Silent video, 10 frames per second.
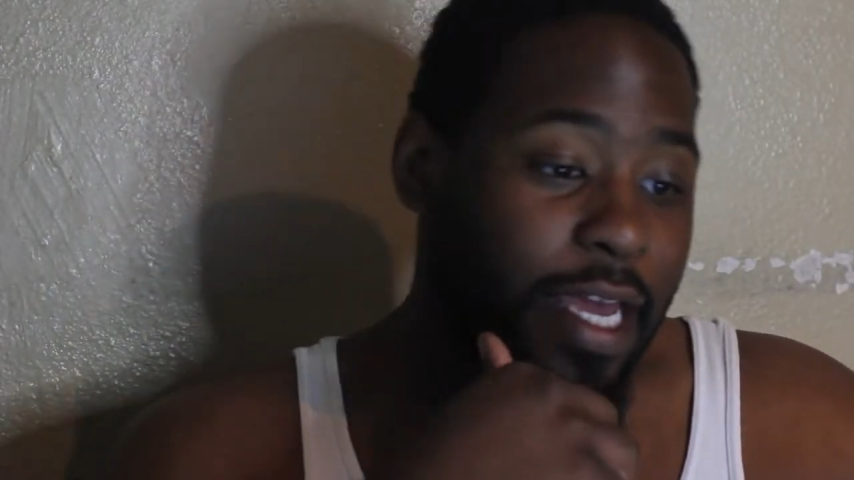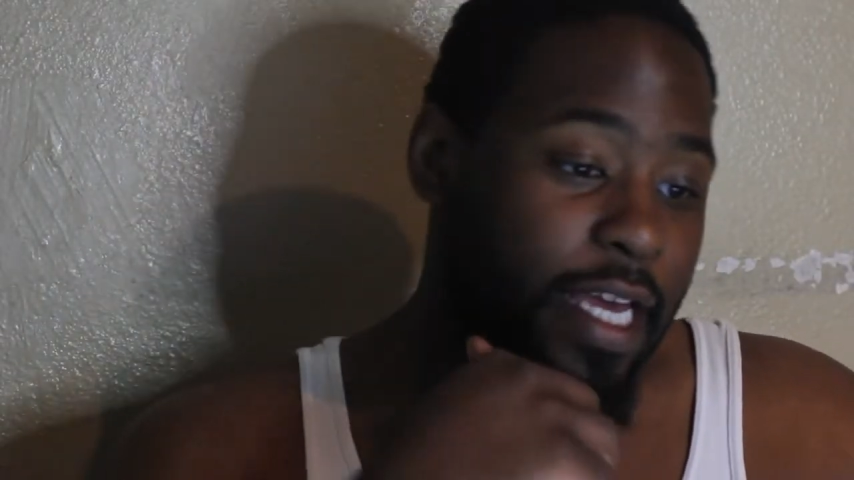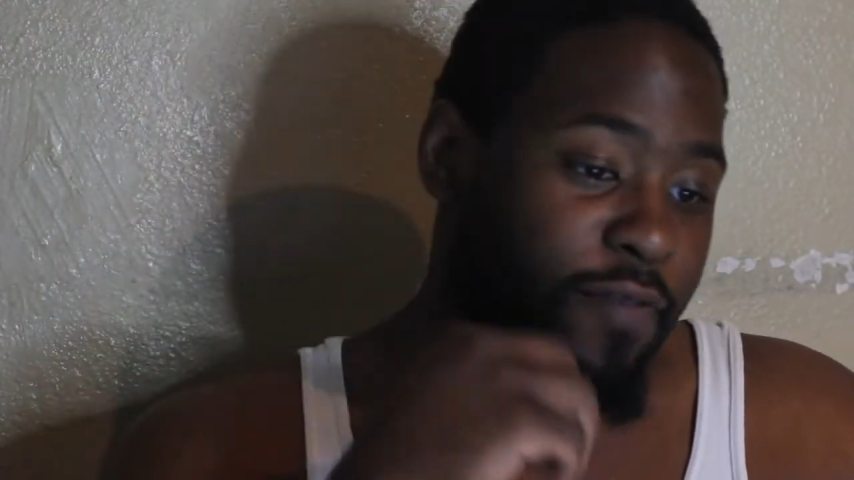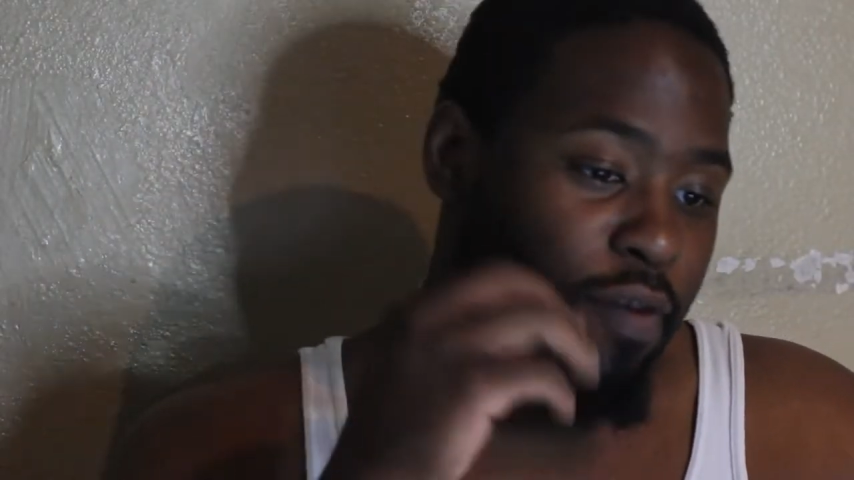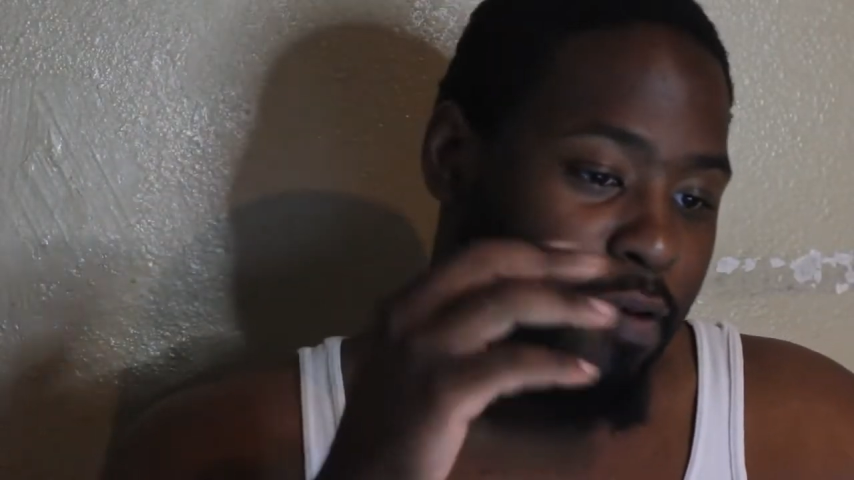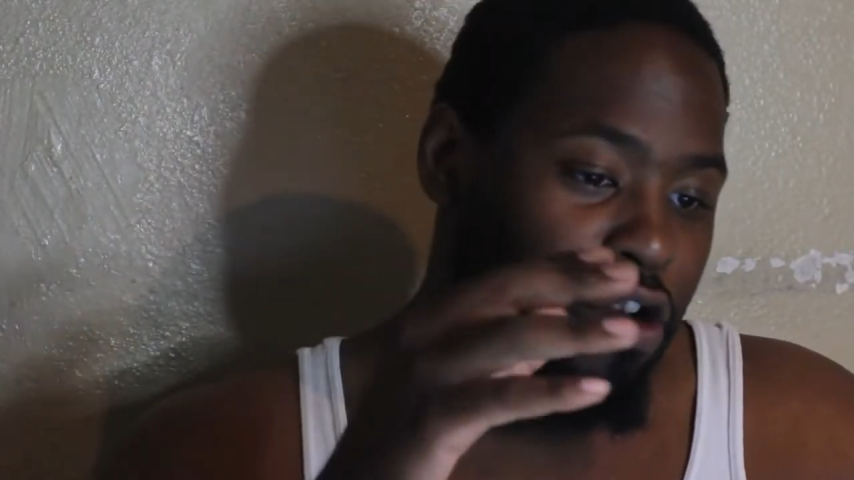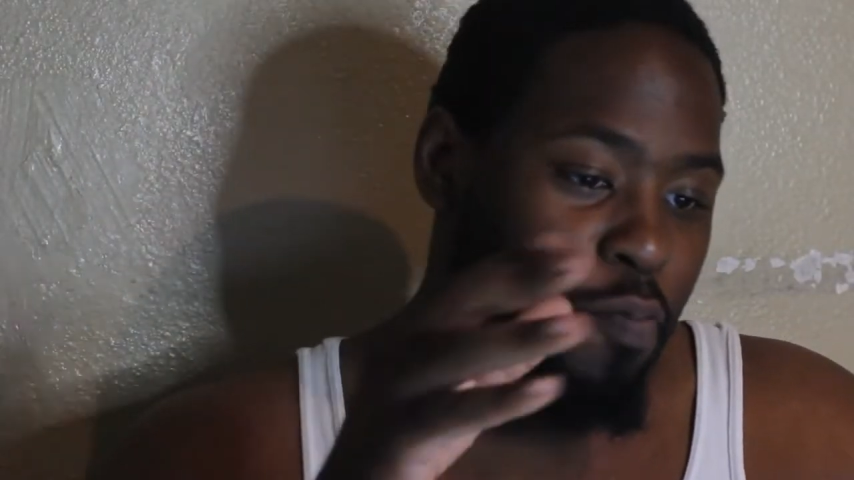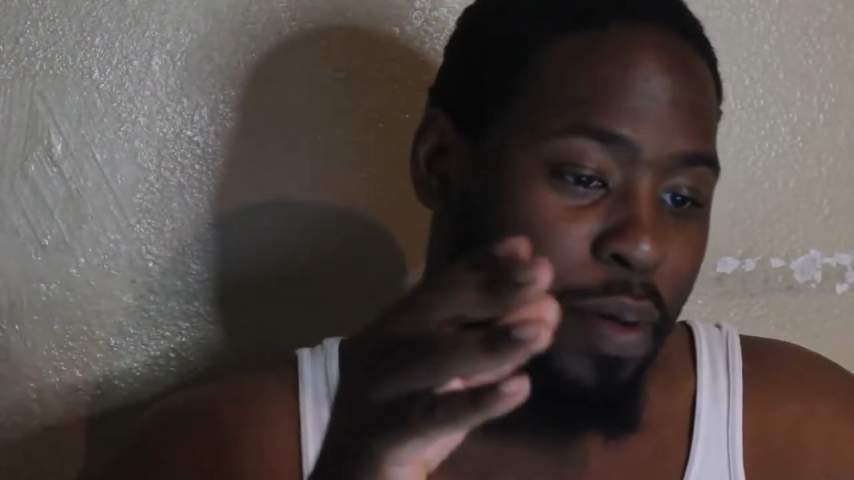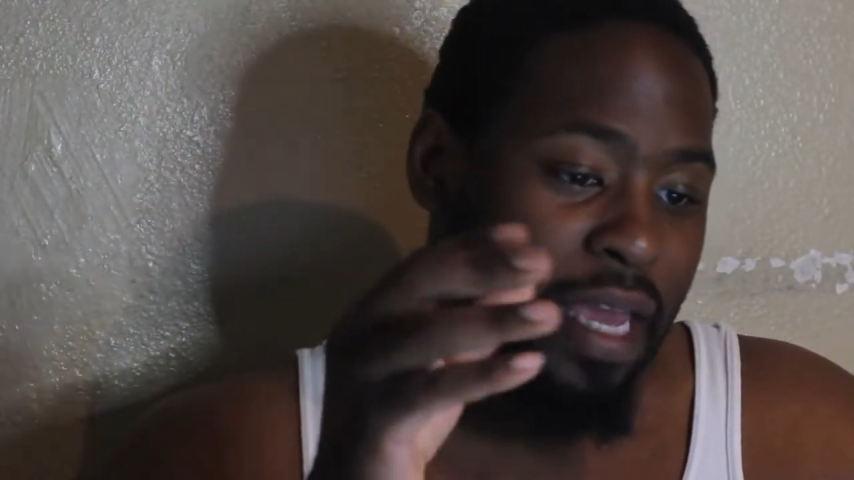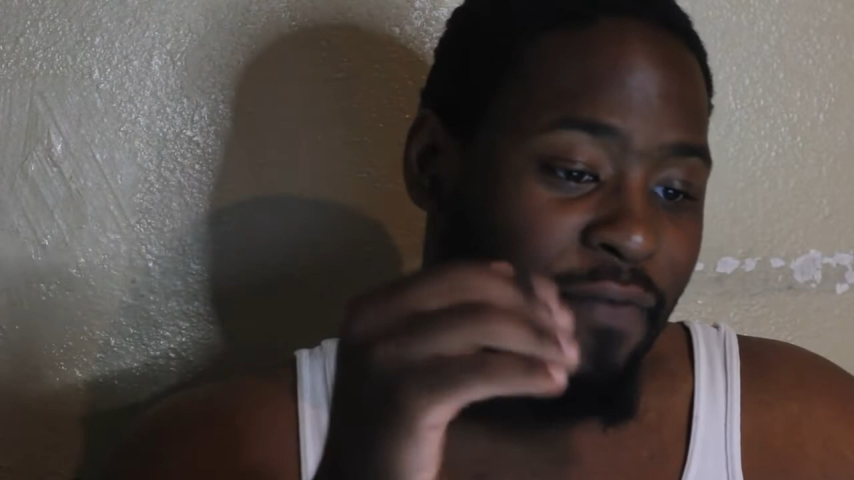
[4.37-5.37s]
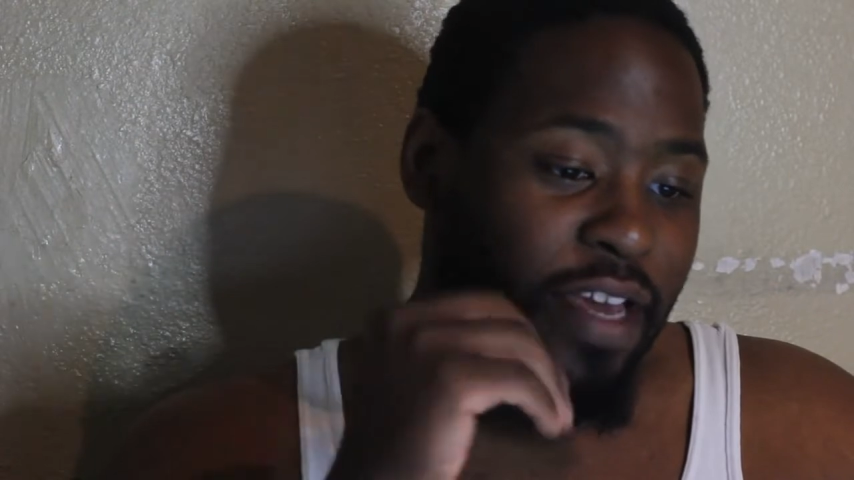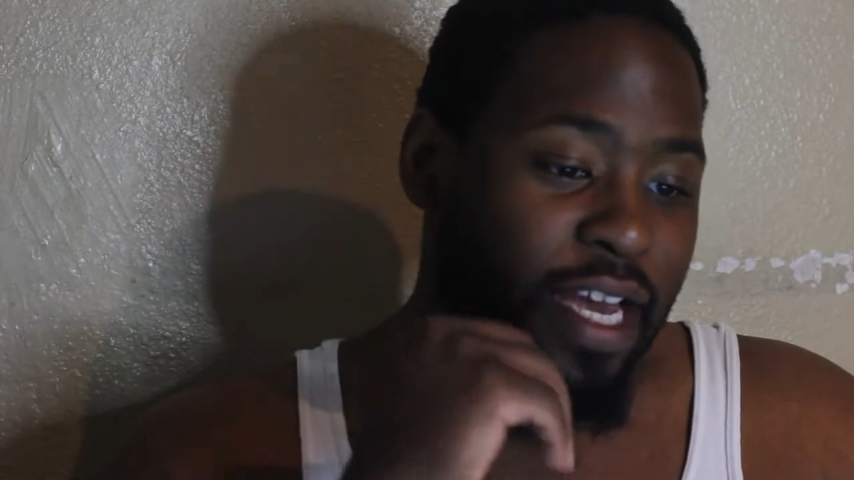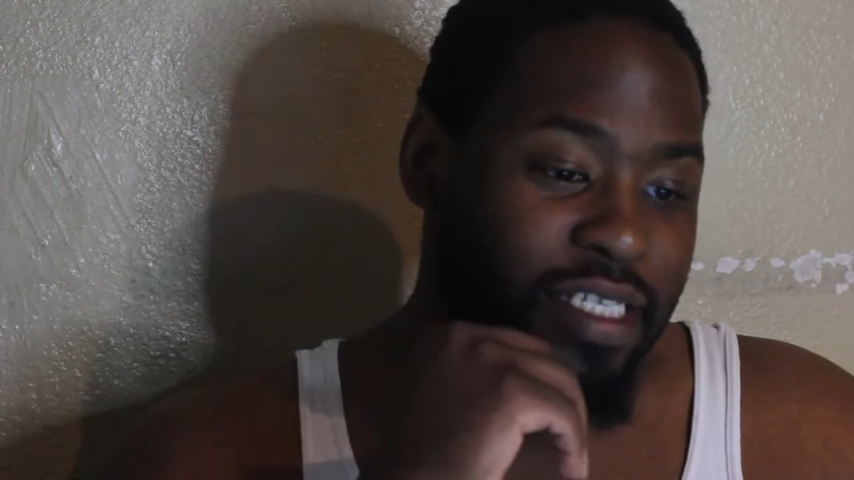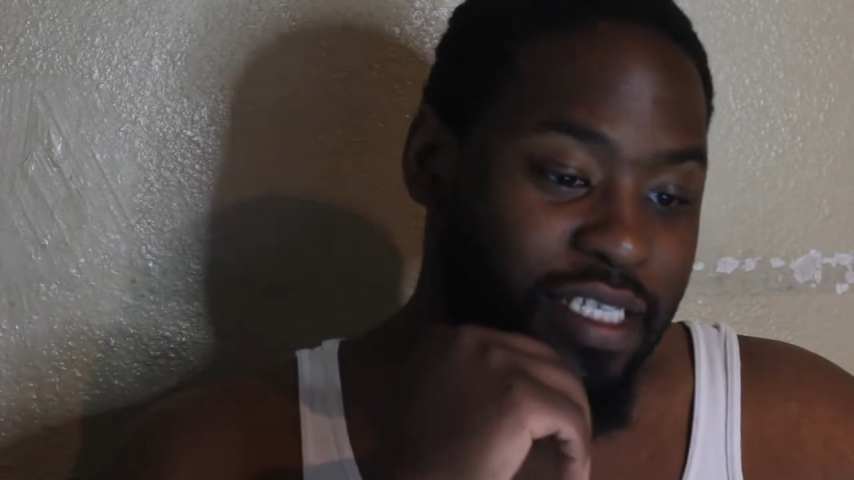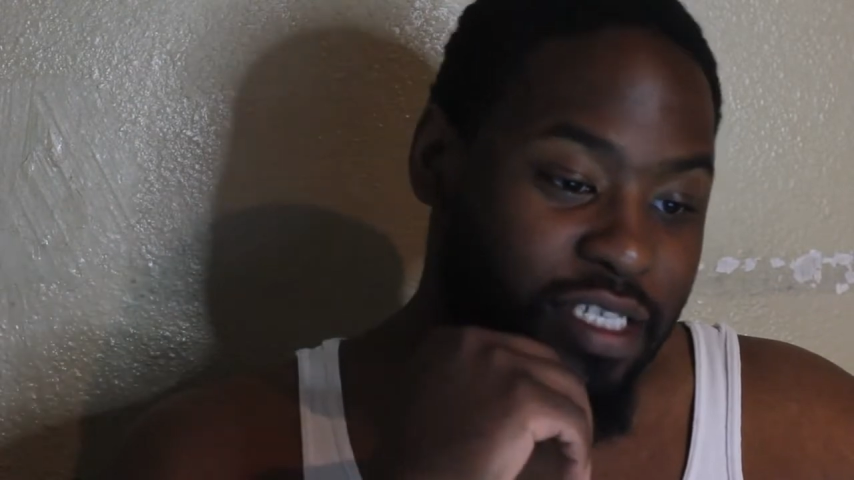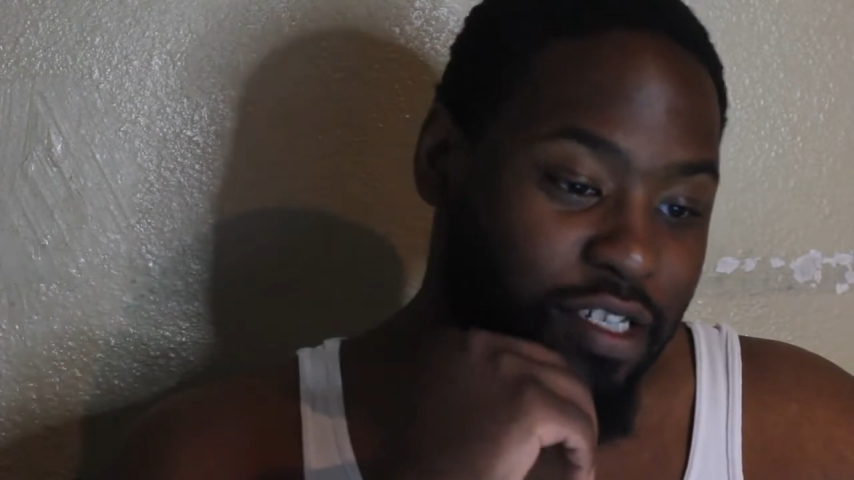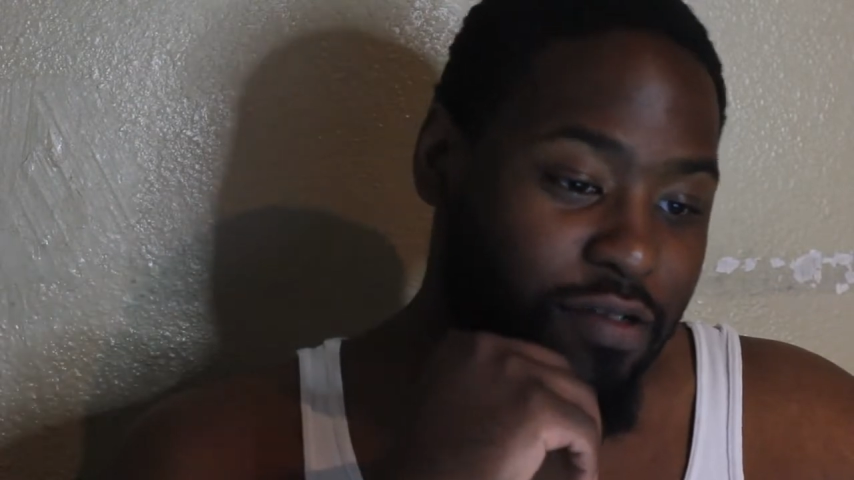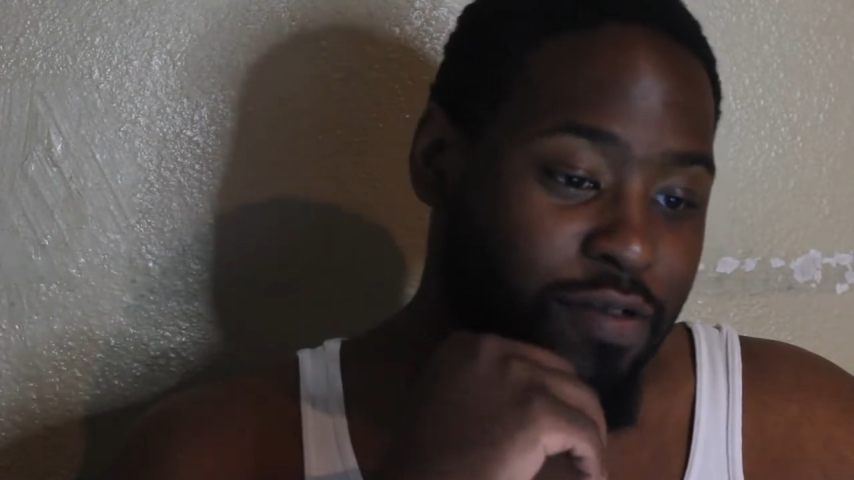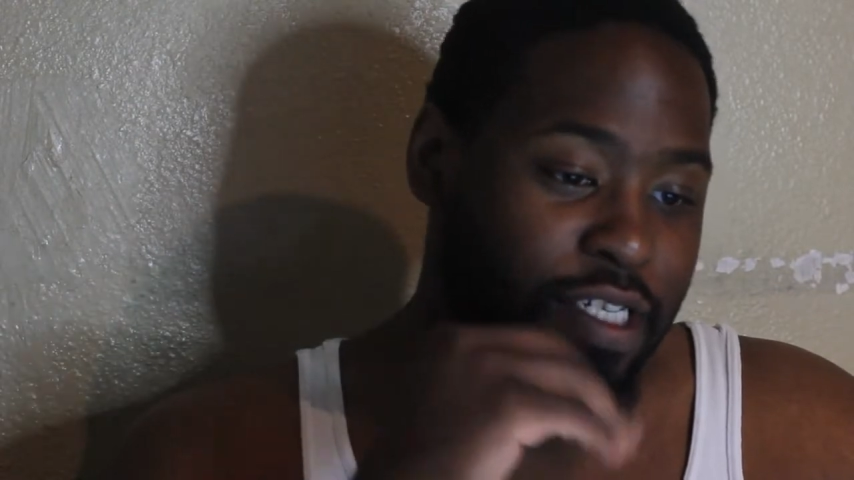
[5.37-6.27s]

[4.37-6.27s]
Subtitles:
is from Lupe Fiasco.